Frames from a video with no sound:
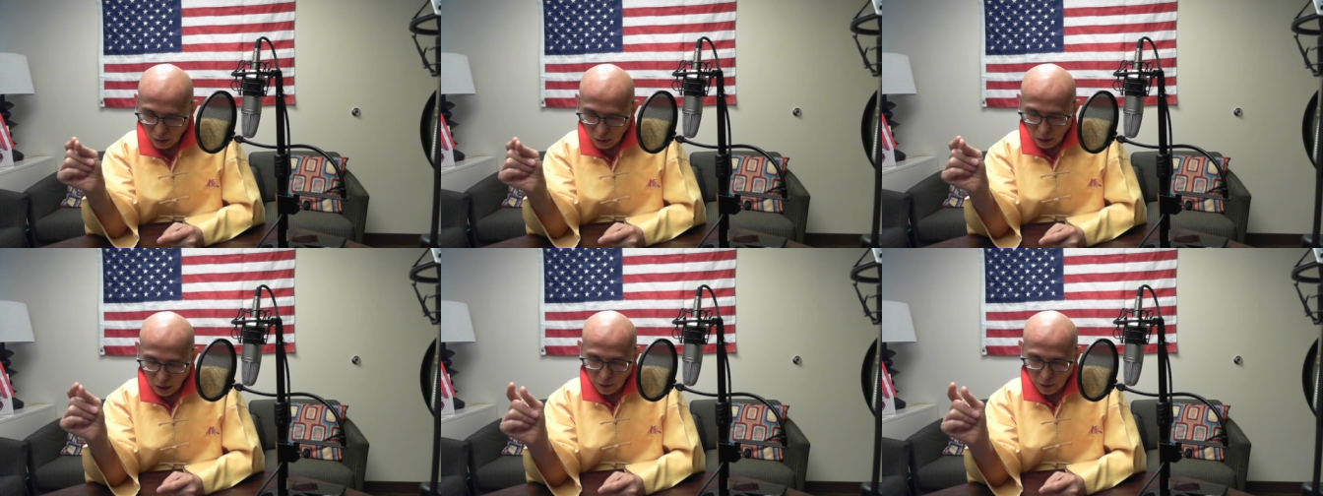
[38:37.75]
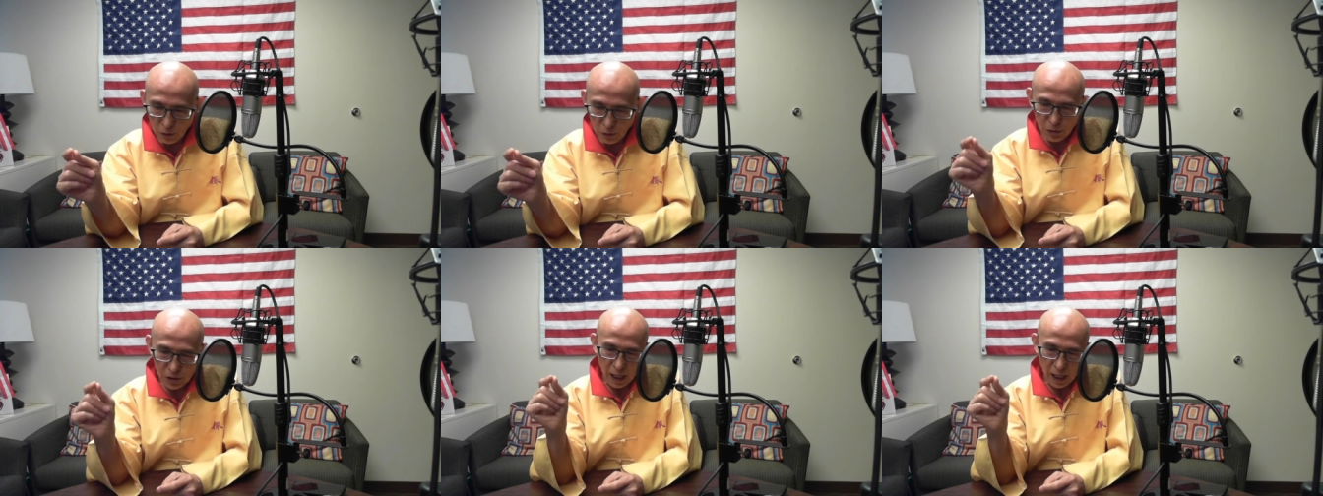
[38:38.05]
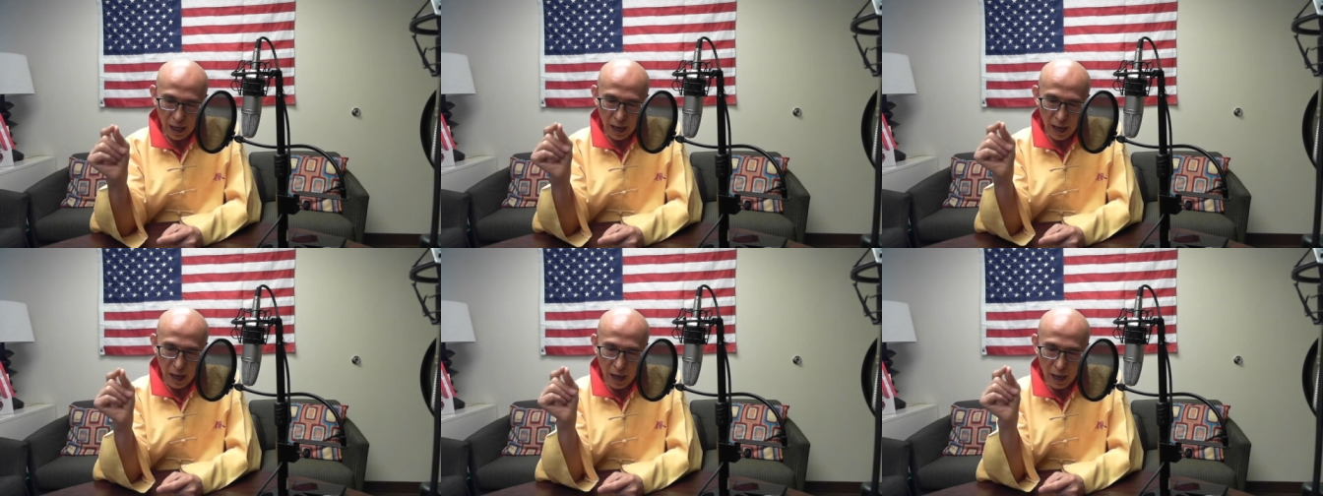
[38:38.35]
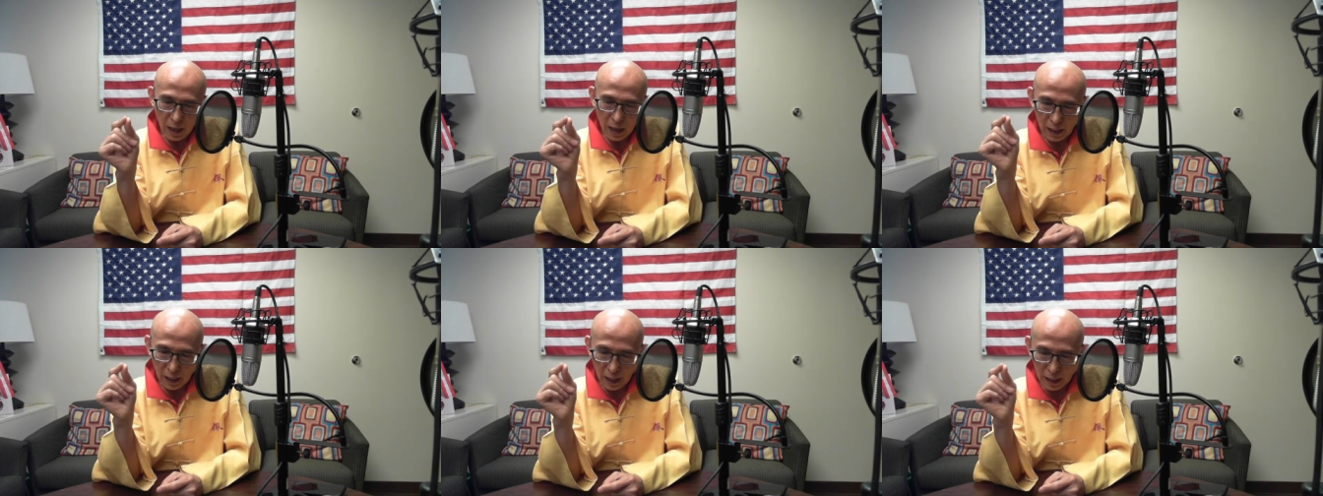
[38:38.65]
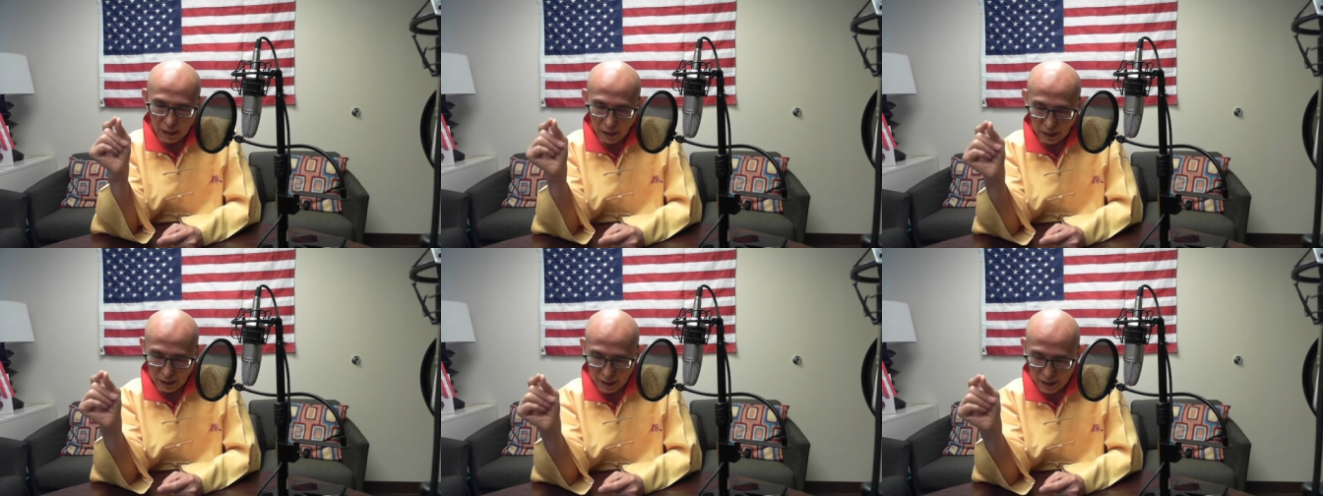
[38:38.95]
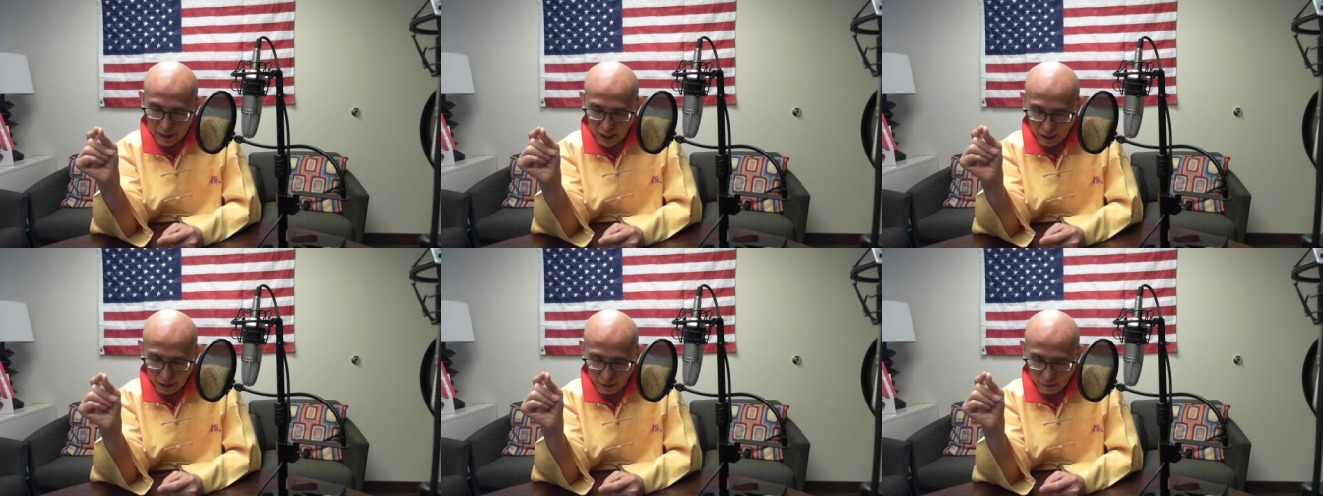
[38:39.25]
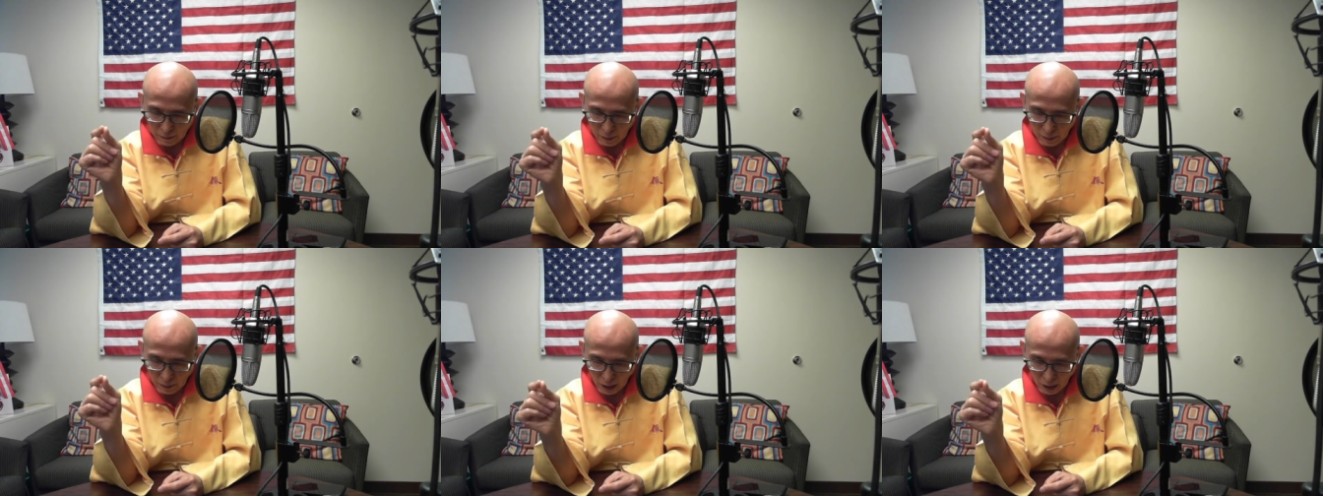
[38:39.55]
if you stay in that state of
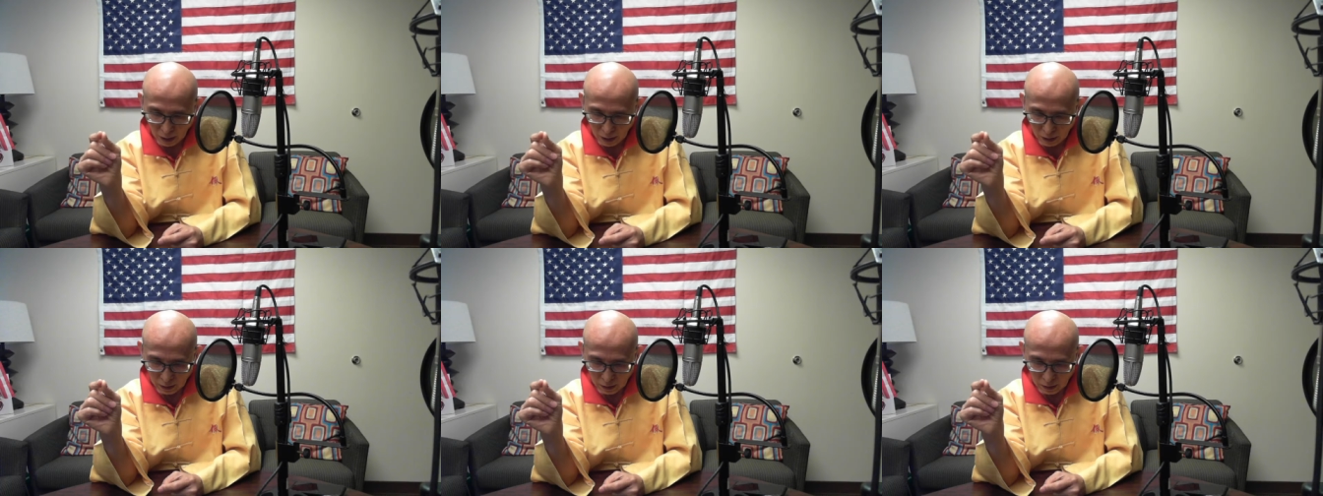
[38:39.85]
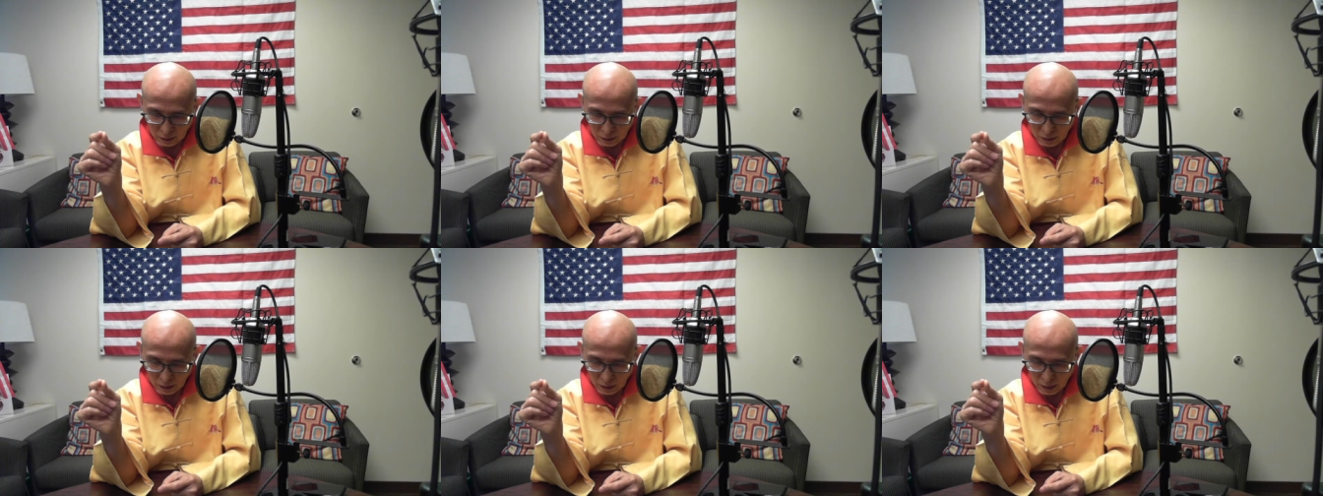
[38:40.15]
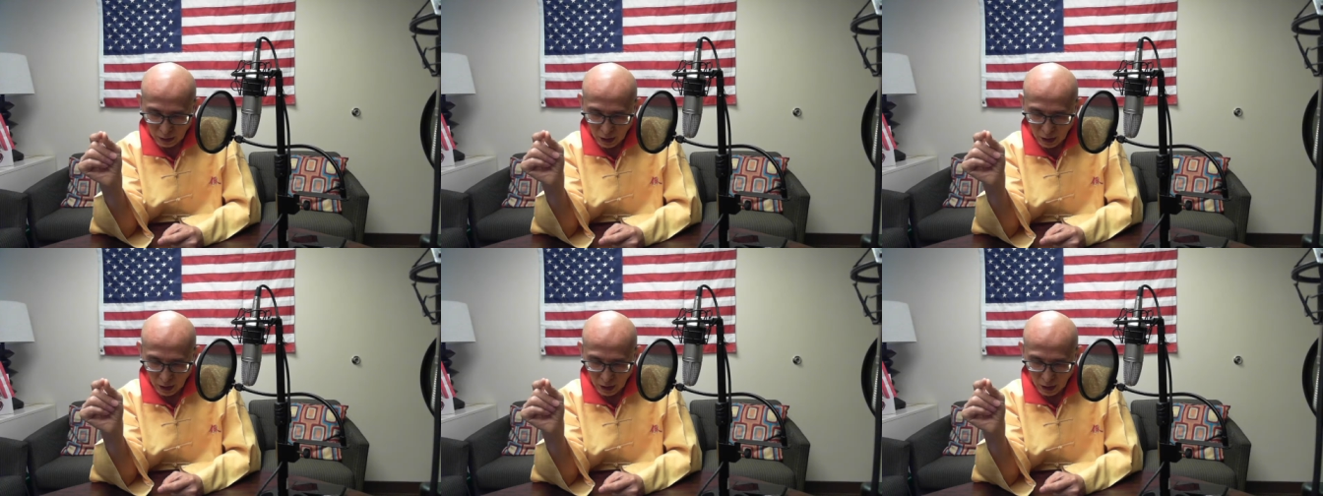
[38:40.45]
mind,